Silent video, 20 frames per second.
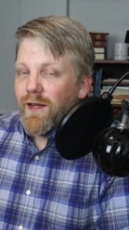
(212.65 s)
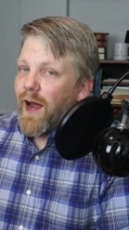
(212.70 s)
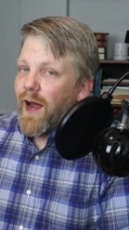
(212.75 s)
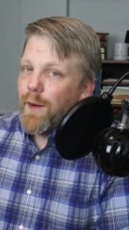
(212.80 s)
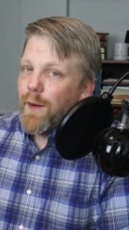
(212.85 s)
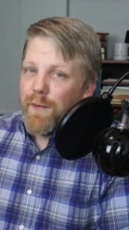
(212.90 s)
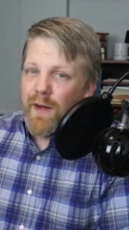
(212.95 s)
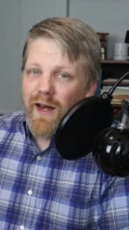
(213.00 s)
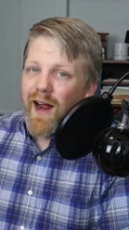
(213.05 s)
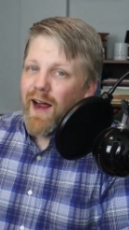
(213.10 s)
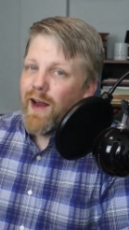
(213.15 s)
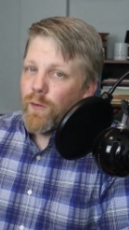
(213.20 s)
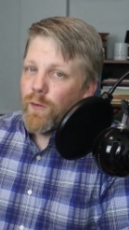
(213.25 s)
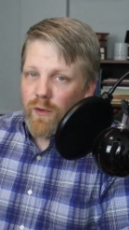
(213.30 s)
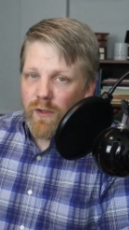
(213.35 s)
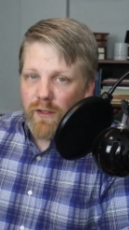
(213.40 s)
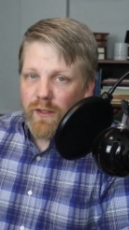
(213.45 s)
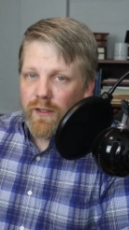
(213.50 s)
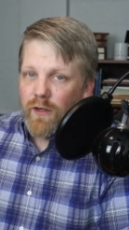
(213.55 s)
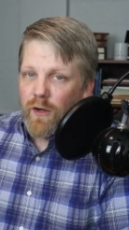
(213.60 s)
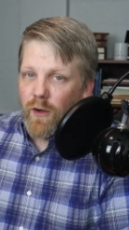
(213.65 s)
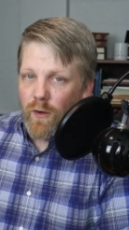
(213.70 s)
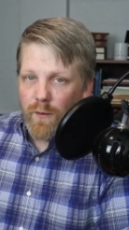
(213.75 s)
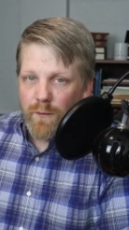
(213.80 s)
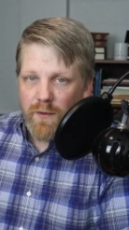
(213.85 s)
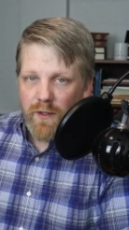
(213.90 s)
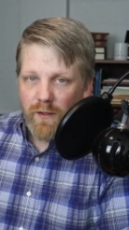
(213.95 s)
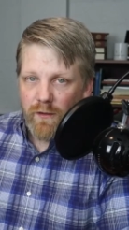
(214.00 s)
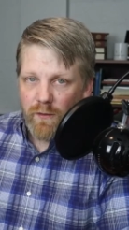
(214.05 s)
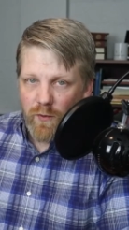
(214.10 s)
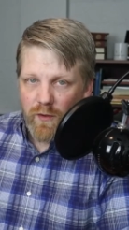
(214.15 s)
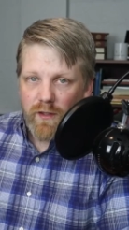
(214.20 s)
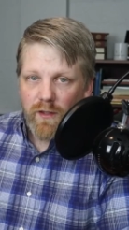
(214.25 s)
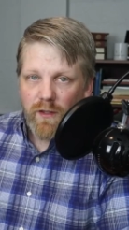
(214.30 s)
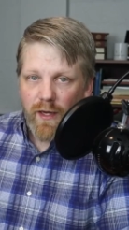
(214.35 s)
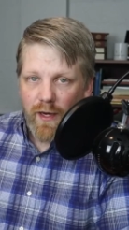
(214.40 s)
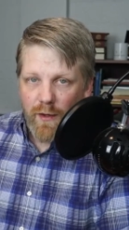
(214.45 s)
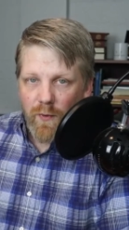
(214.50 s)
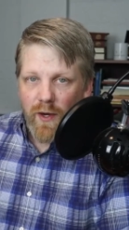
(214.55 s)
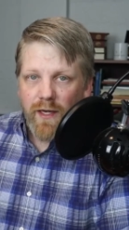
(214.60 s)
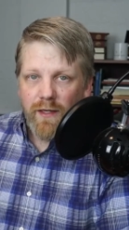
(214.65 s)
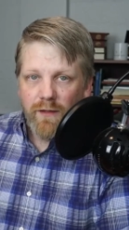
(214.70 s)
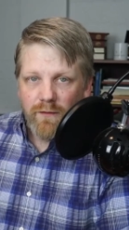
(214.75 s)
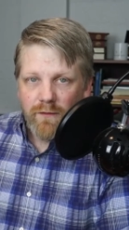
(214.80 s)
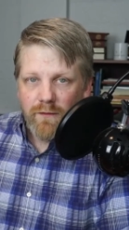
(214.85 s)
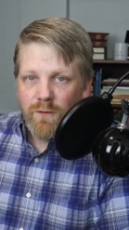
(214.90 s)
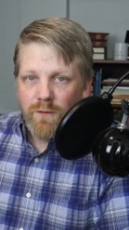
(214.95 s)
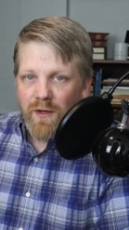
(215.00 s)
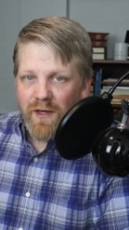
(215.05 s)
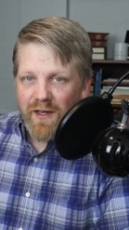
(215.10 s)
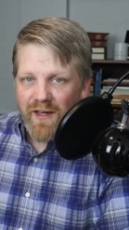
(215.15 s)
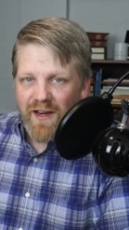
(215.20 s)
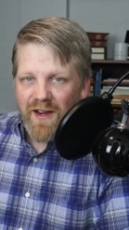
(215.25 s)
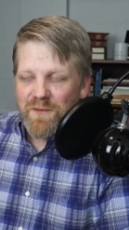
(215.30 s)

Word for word: I mean, I really know I'm dealing with a lightweight when it